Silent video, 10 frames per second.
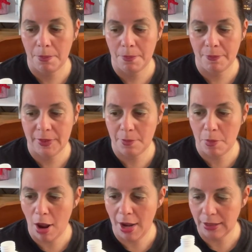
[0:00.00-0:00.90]

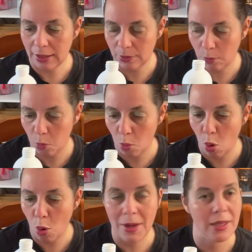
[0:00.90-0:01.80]
spice. It's
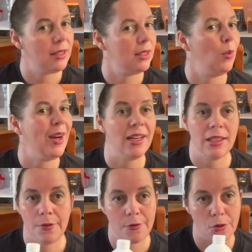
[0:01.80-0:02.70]
warm, it's sweet,
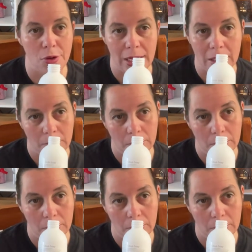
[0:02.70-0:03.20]
it's fruity.